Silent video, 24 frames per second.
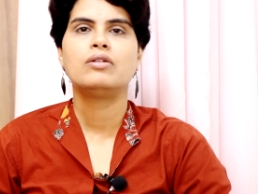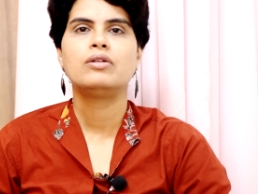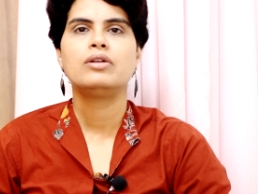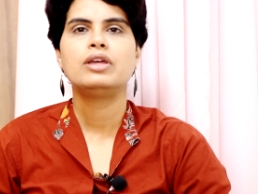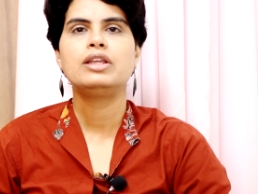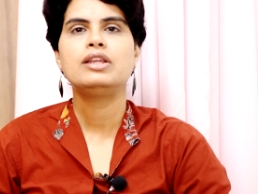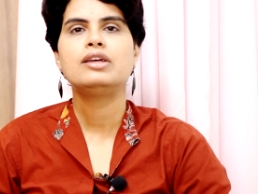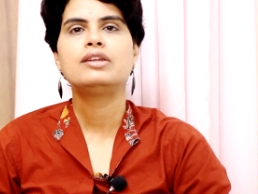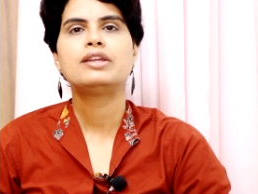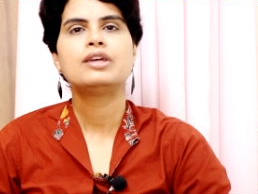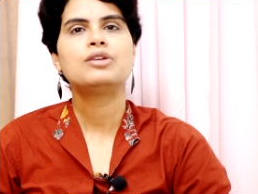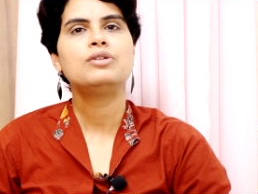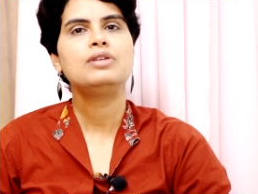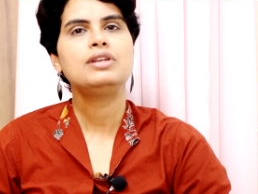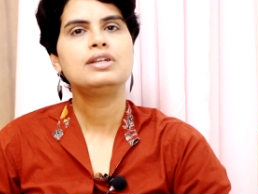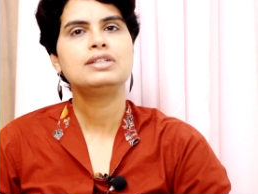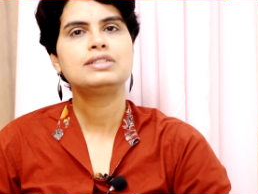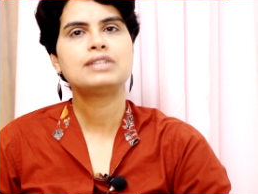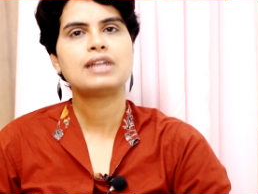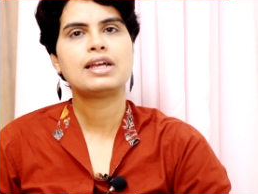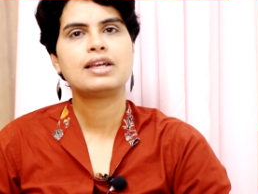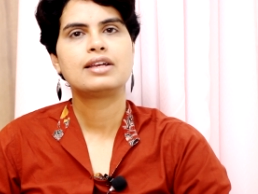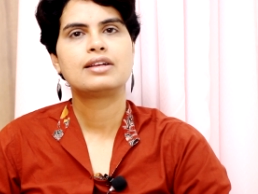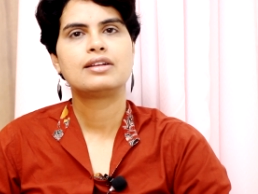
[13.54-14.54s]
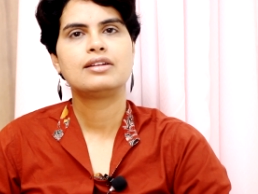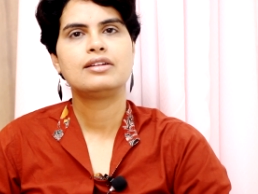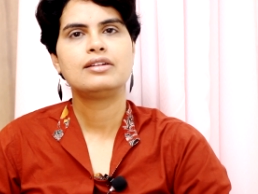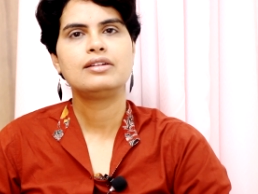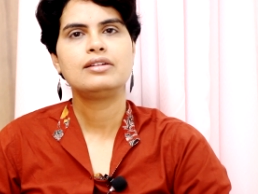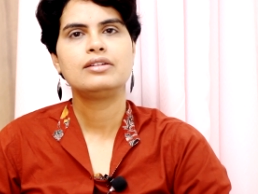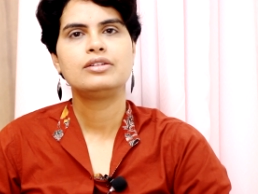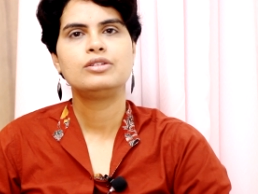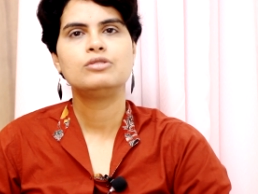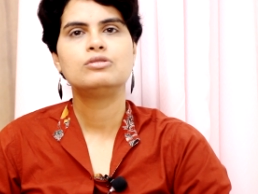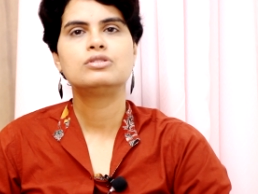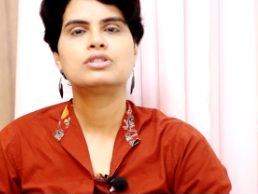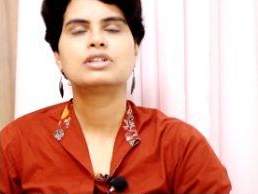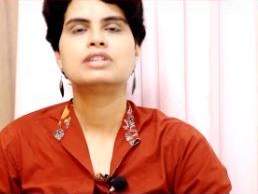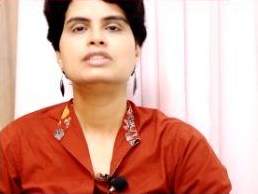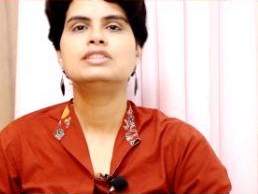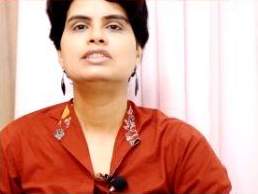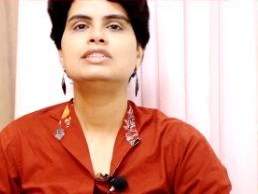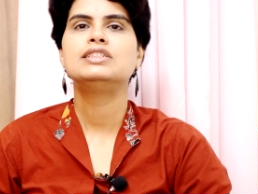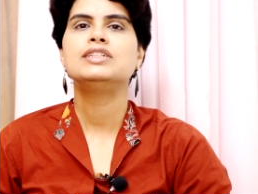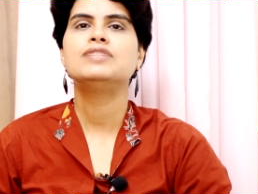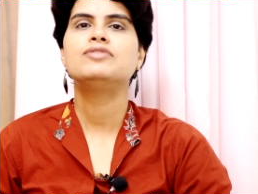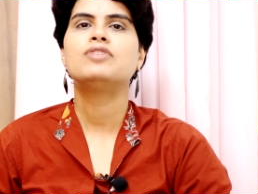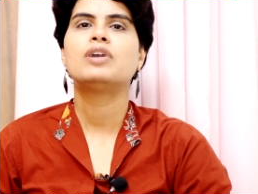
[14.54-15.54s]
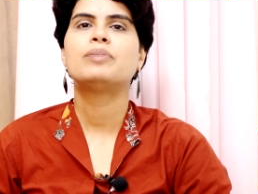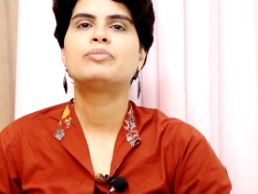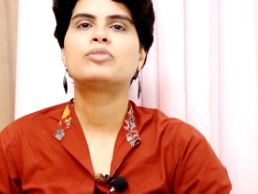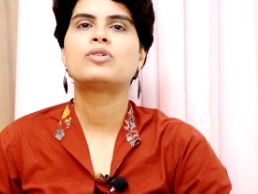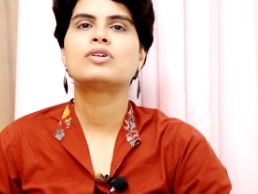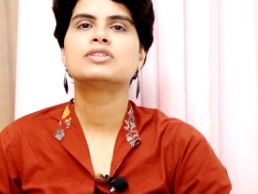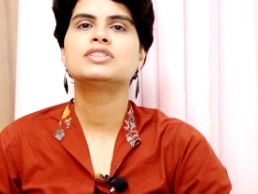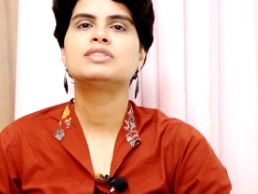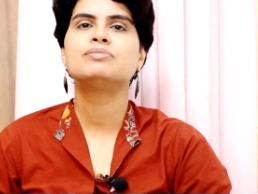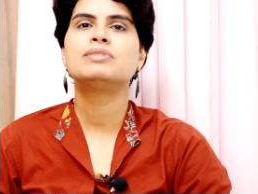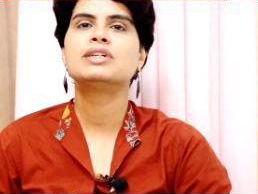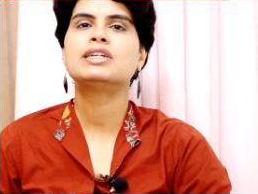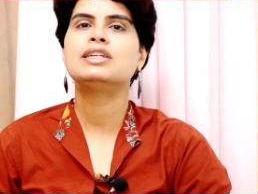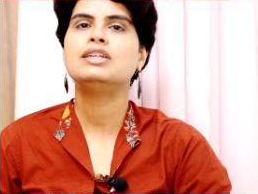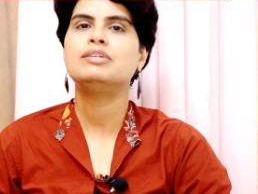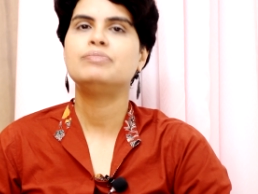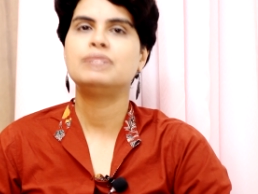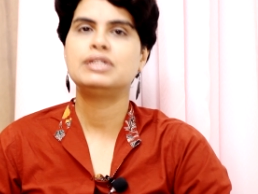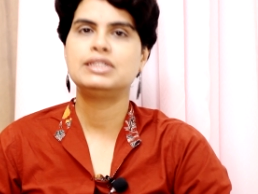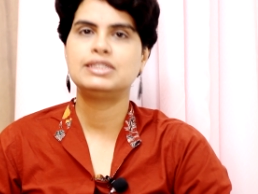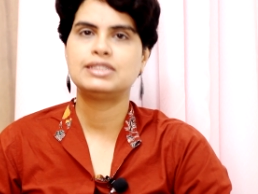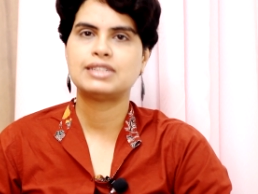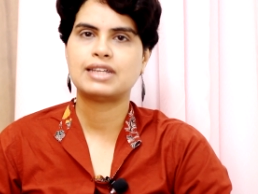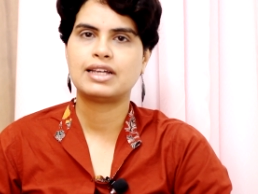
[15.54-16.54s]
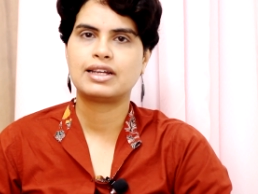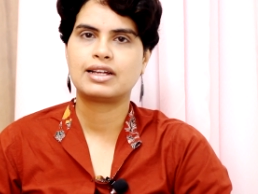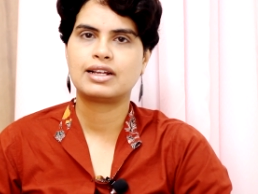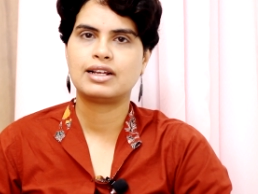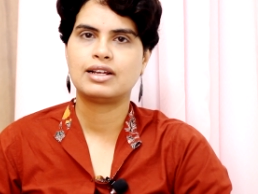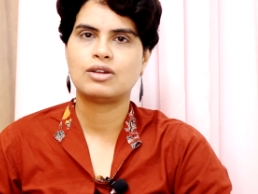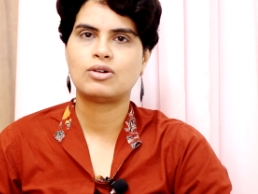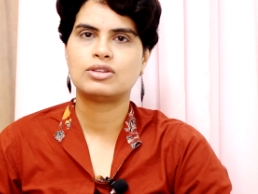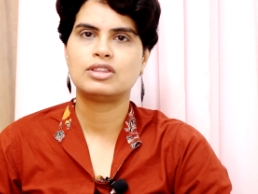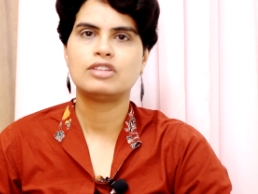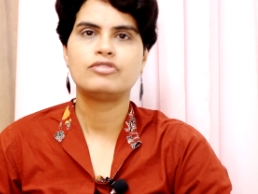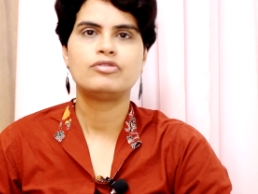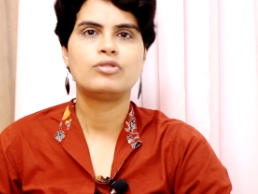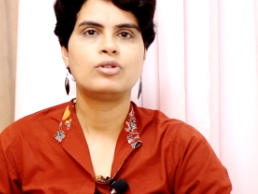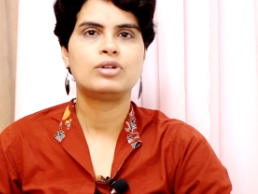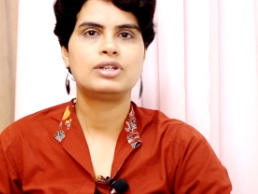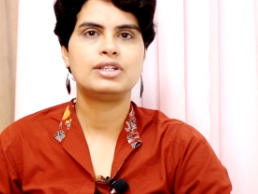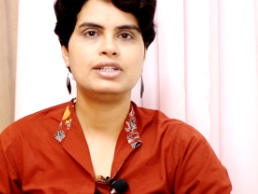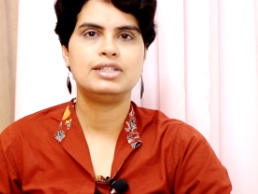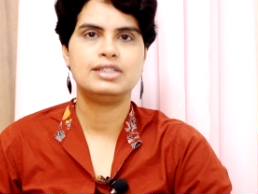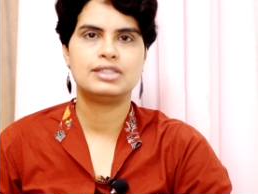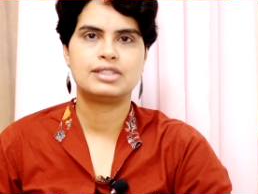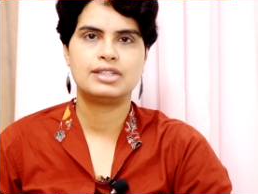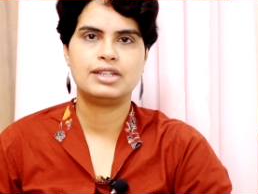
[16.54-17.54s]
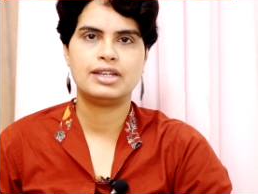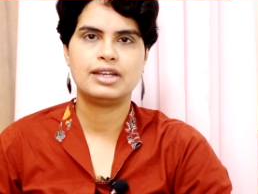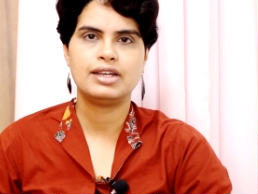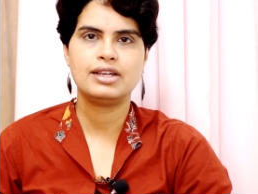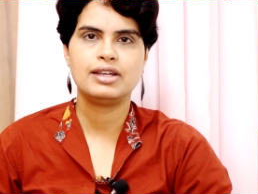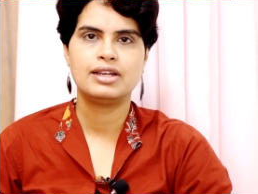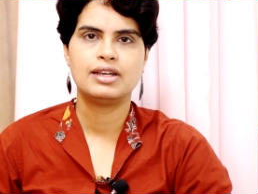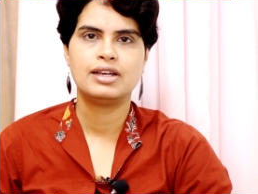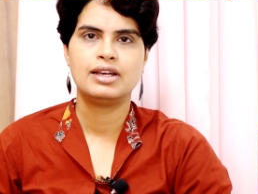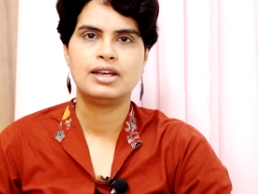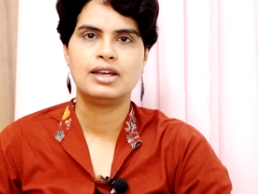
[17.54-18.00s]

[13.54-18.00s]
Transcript: In a regular cycle, you conceive approximately mid-cycle on the 14th day,